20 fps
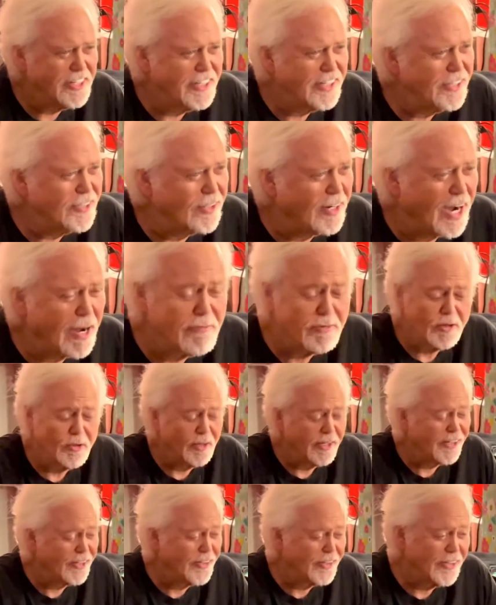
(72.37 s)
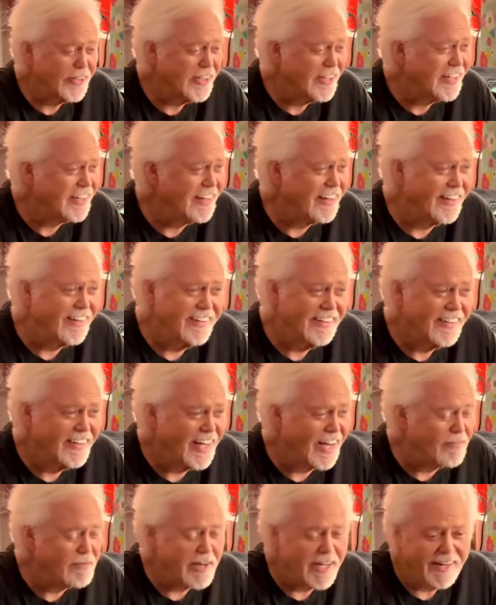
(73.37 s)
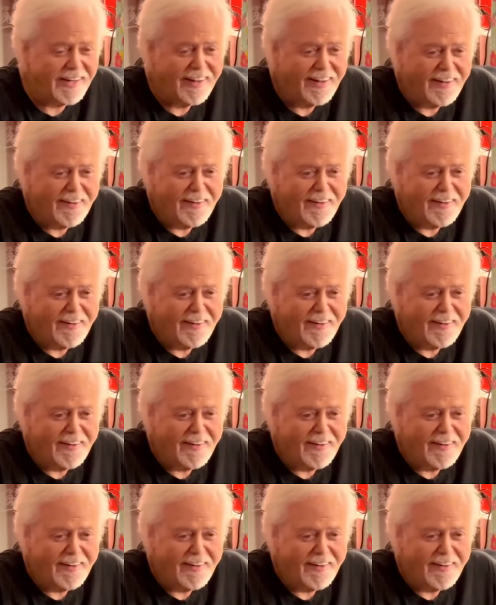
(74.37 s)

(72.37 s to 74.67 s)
you. I'm doing good. I mean,